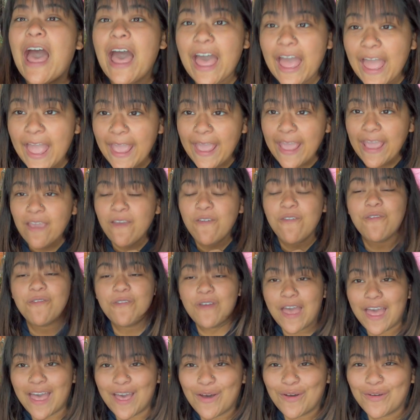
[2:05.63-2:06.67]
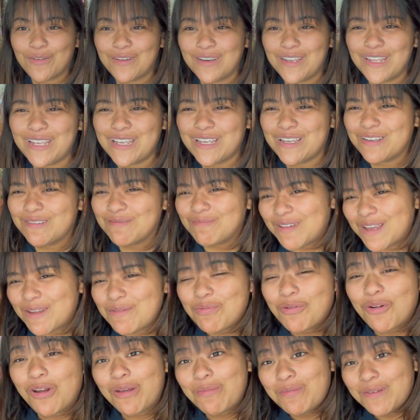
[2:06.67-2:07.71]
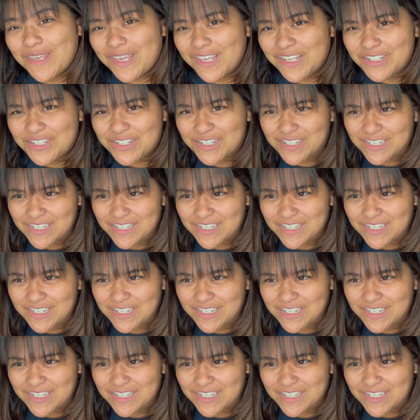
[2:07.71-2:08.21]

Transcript: I found my propagation